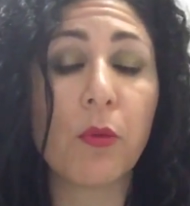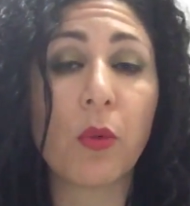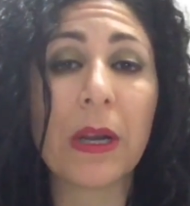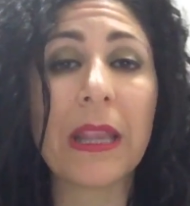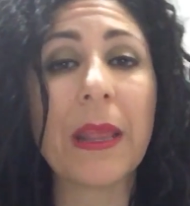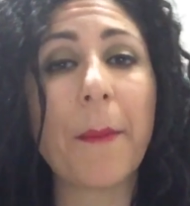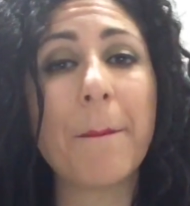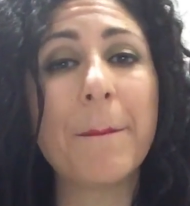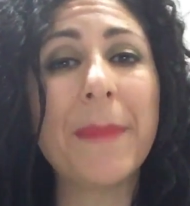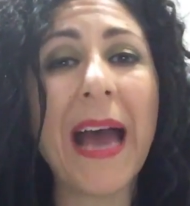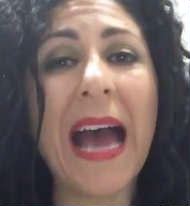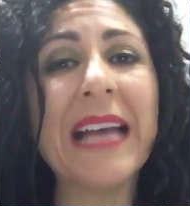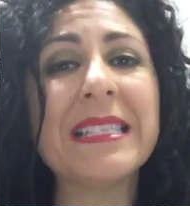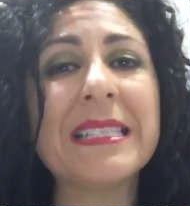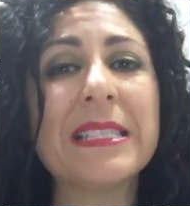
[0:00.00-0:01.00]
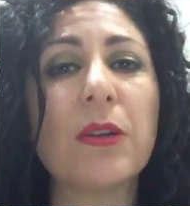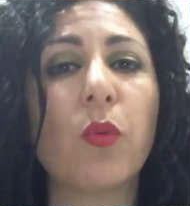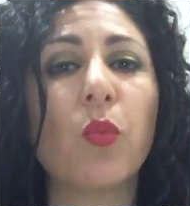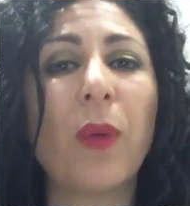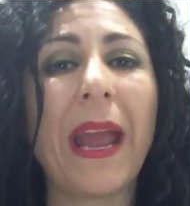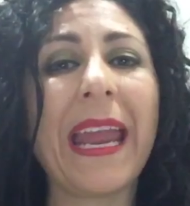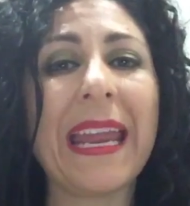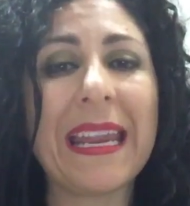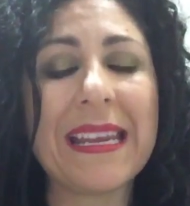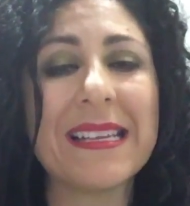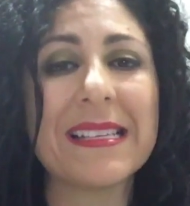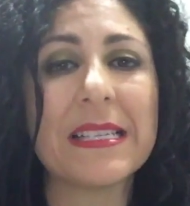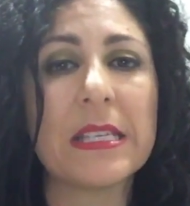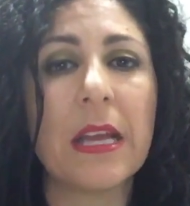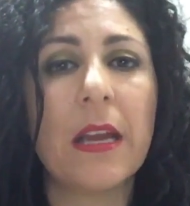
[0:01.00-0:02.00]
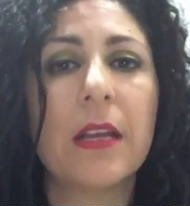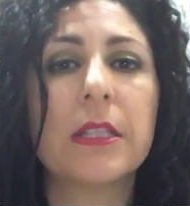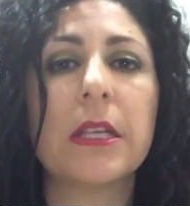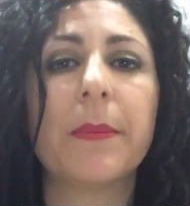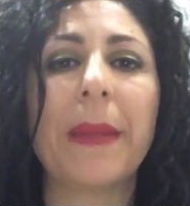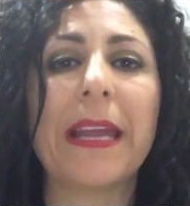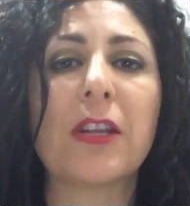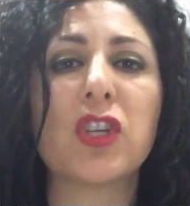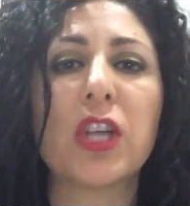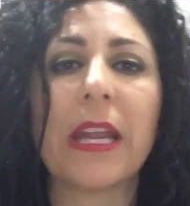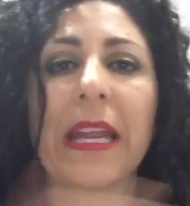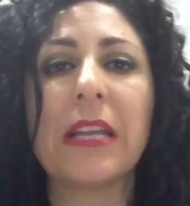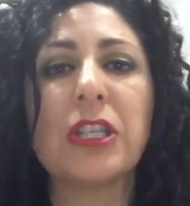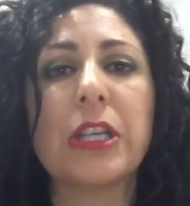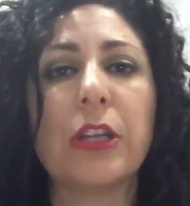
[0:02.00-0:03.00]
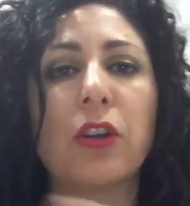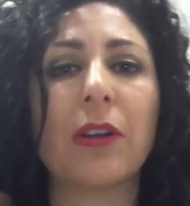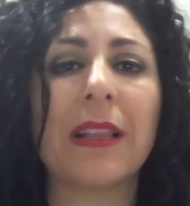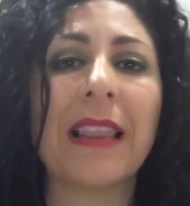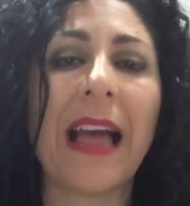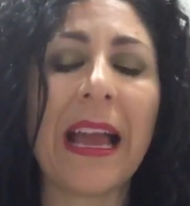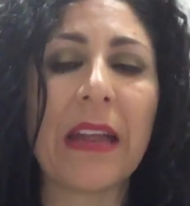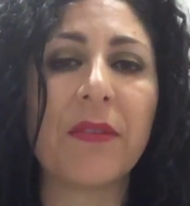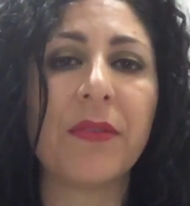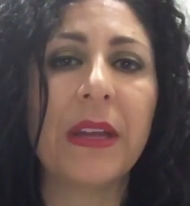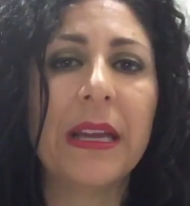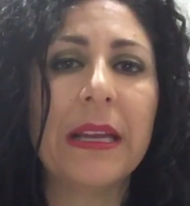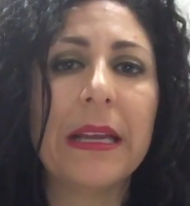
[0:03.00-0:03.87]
And one of the best ways to make change in your life